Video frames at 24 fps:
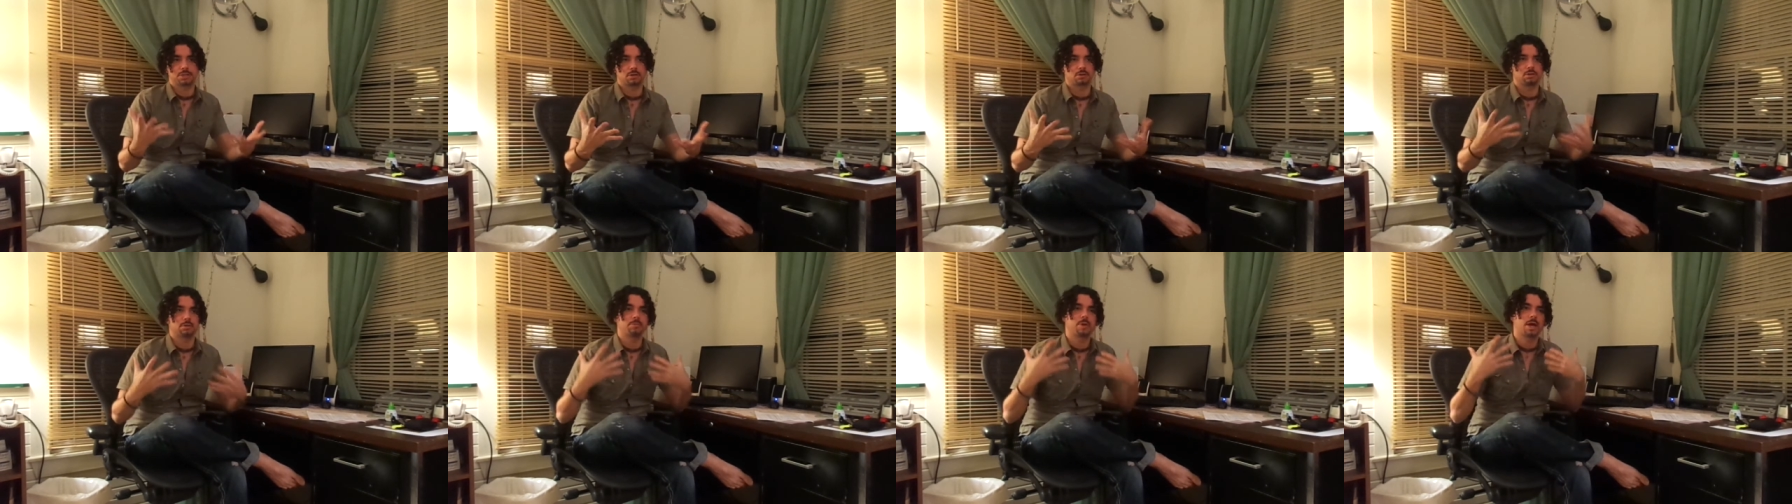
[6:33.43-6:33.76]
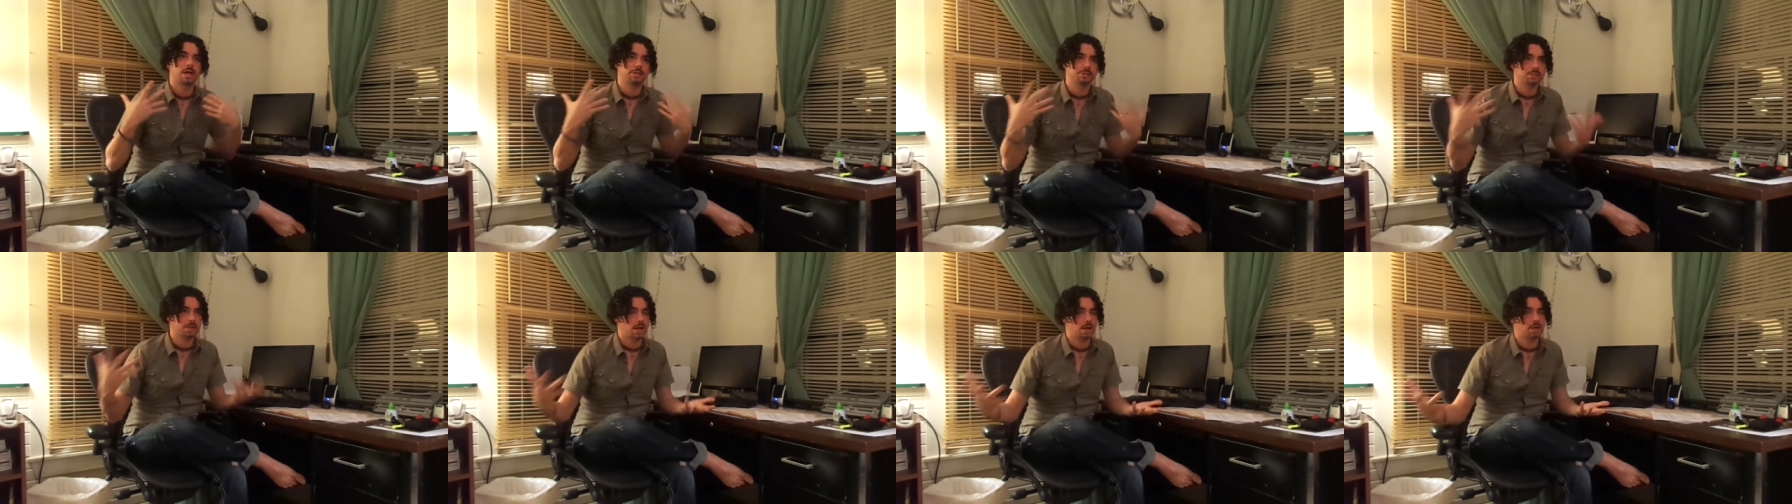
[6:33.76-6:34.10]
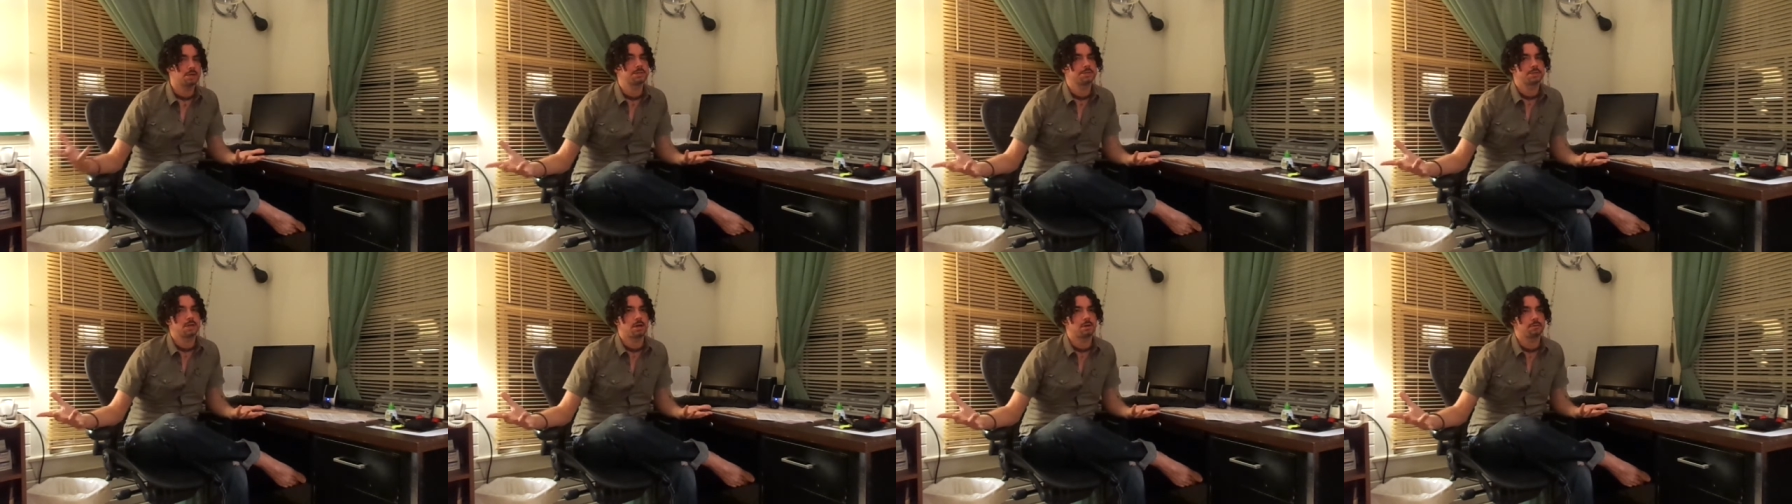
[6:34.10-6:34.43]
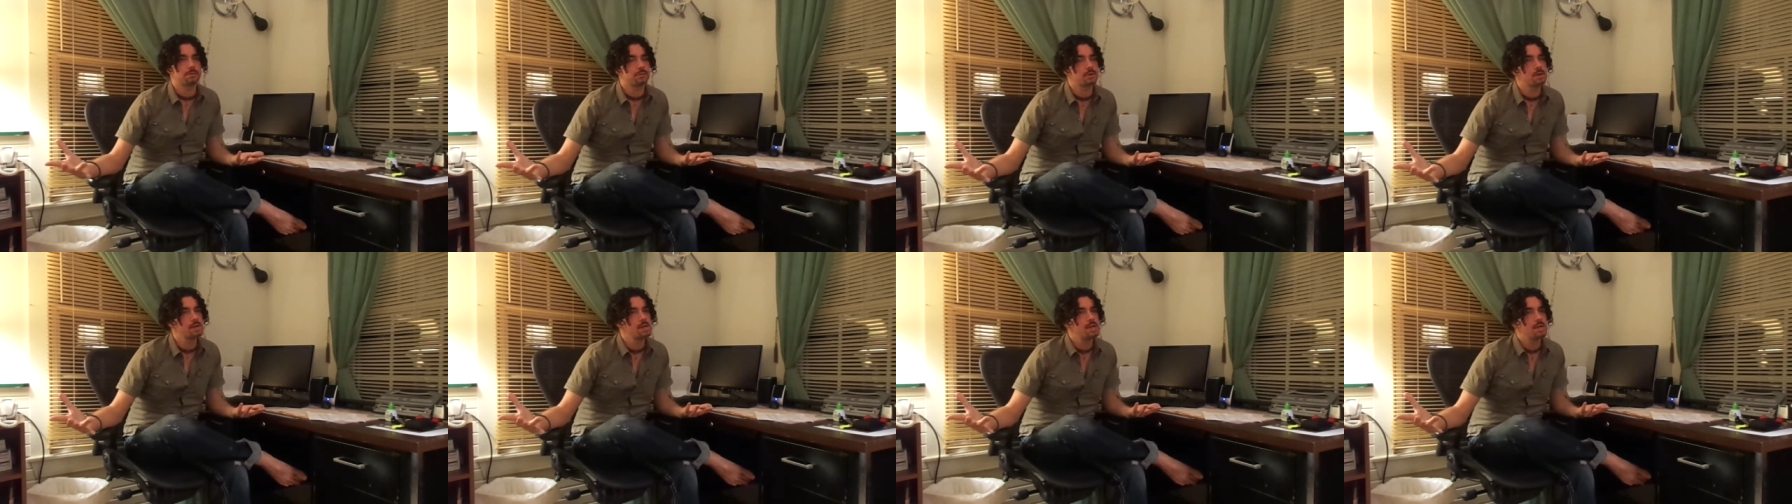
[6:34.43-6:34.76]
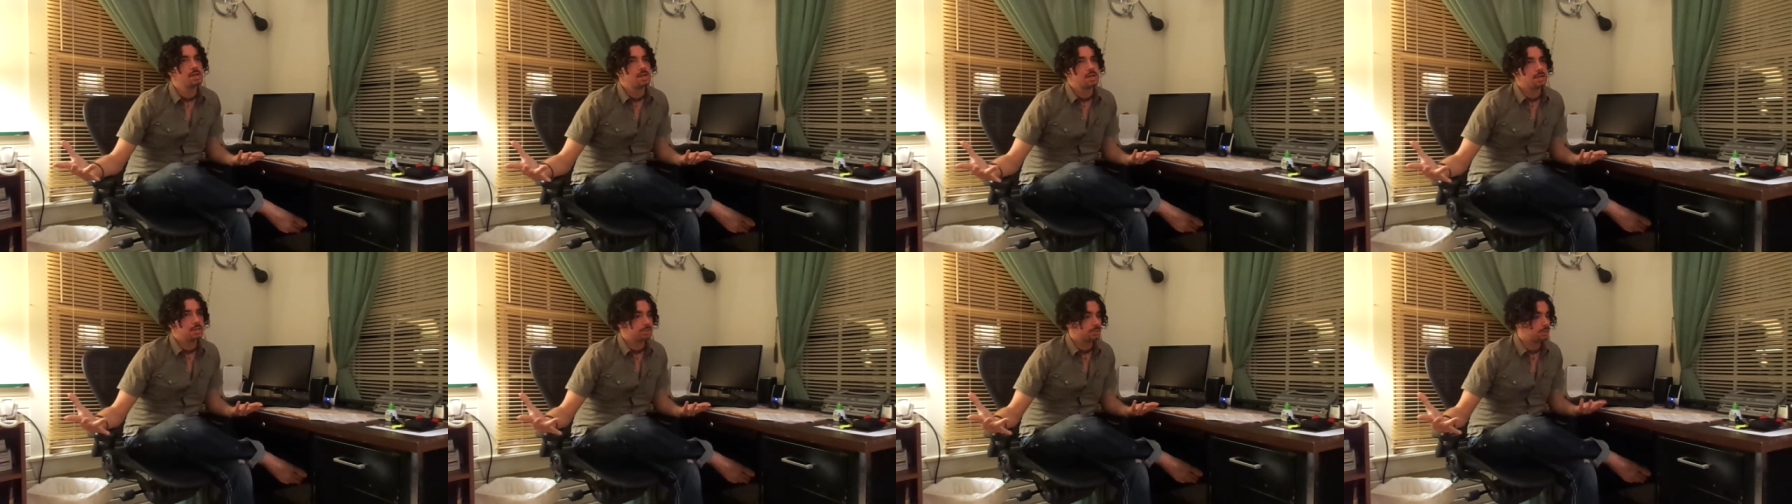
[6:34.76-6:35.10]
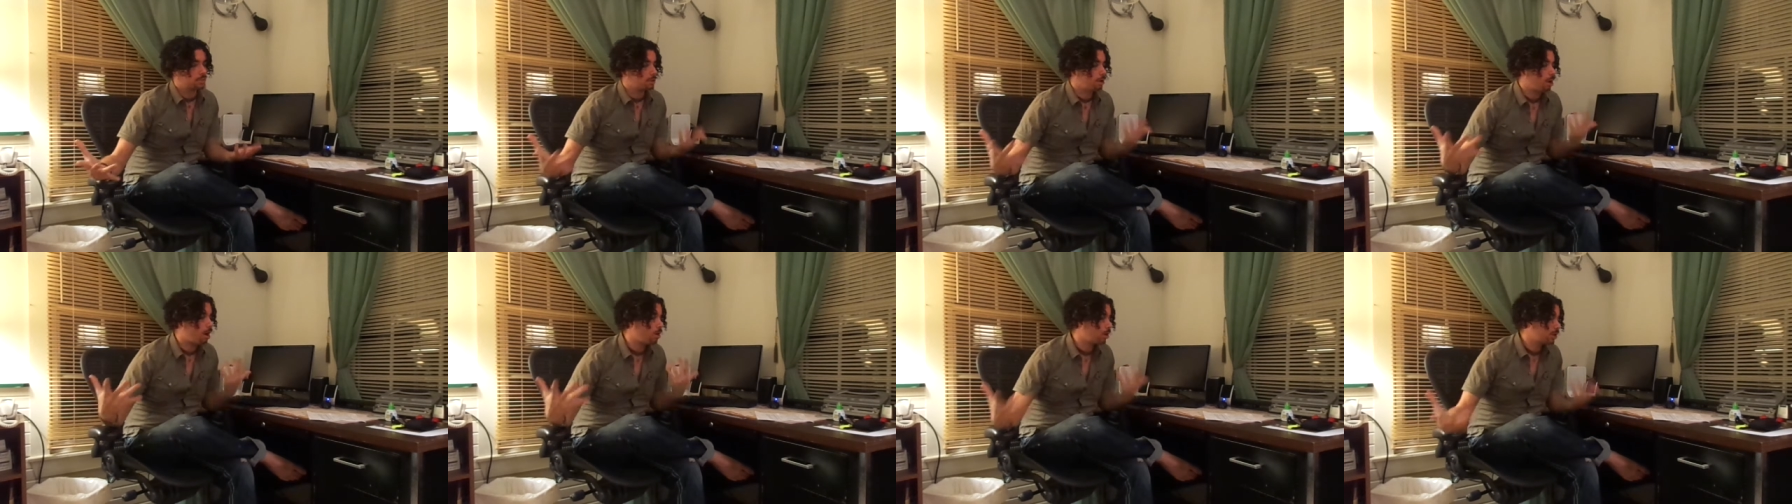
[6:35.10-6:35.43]
with my entire self. So
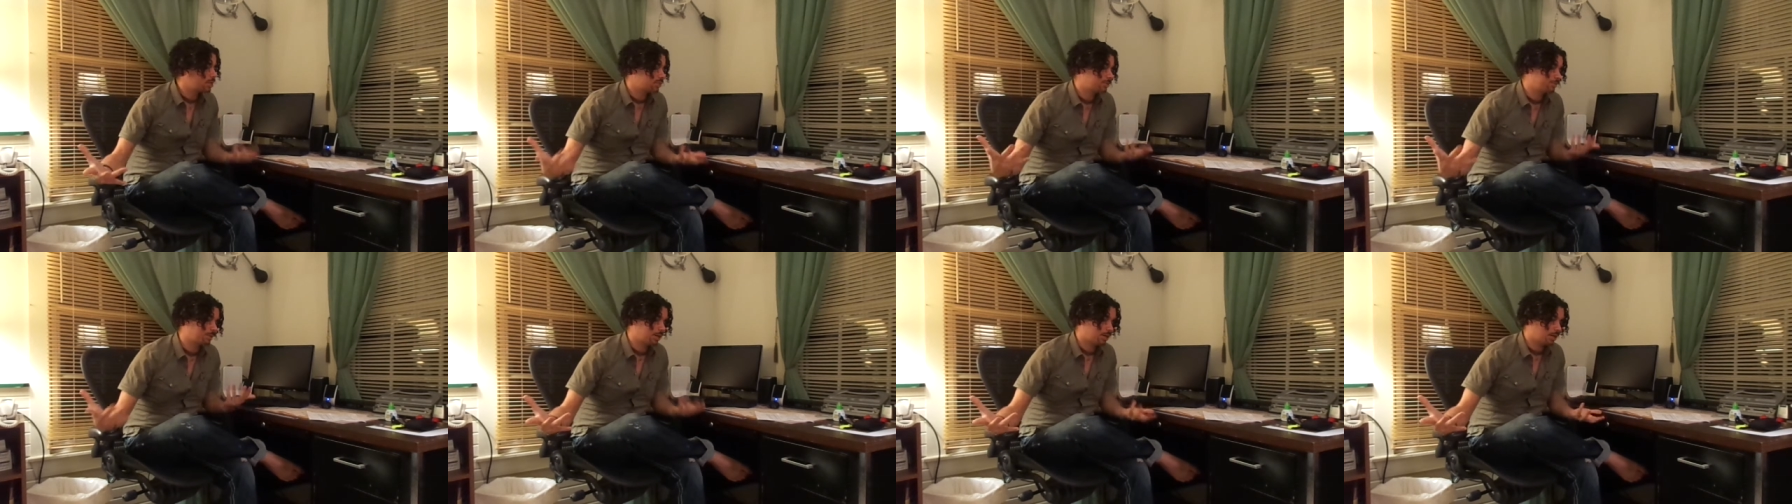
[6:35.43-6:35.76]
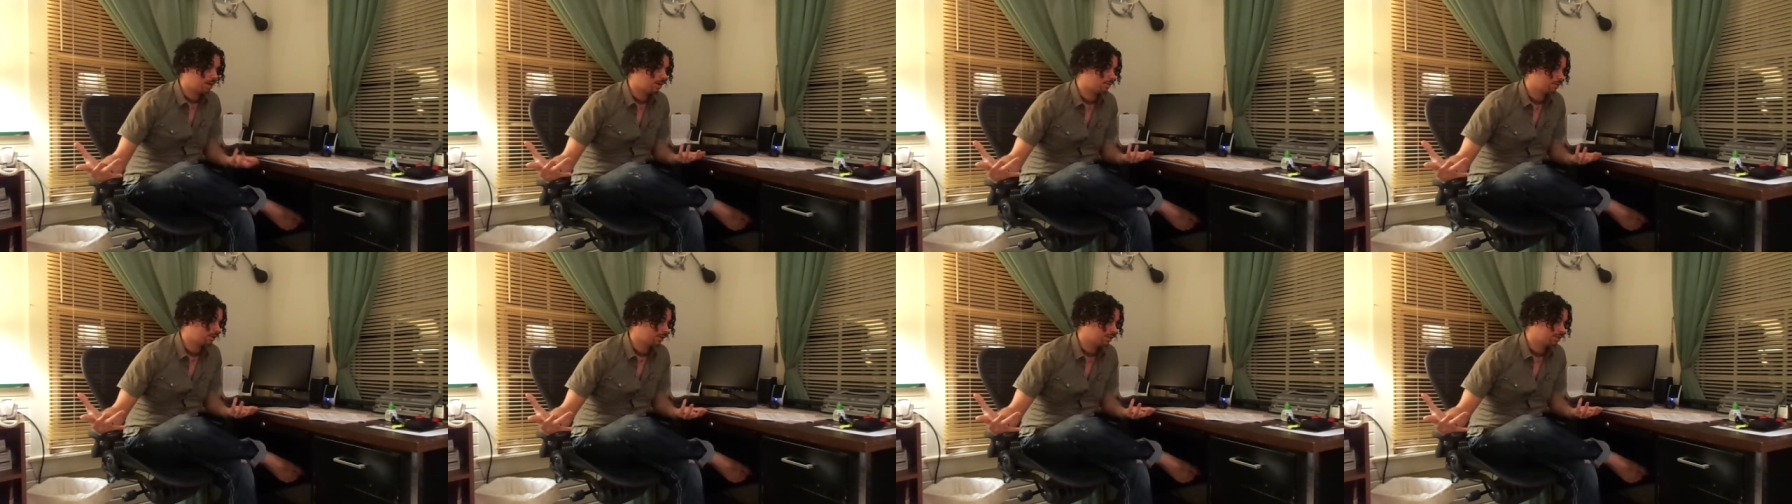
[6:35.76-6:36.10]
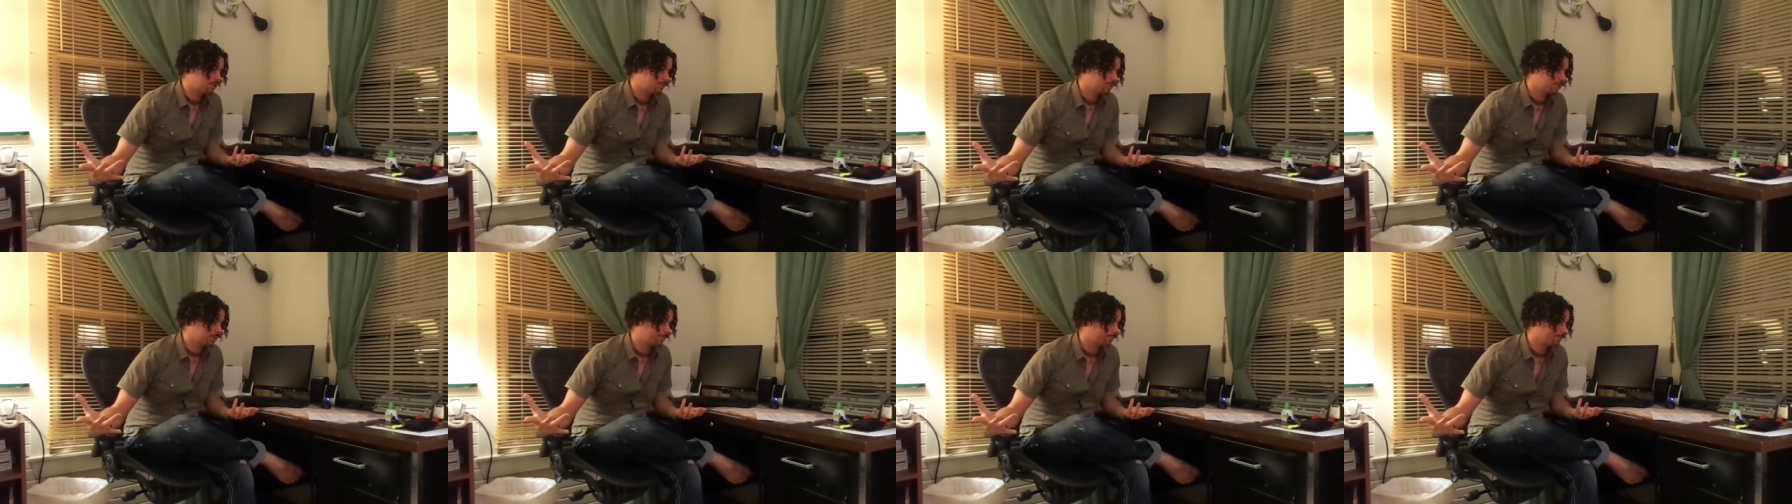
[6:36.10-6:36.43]
the Holy Spirit never leaves me.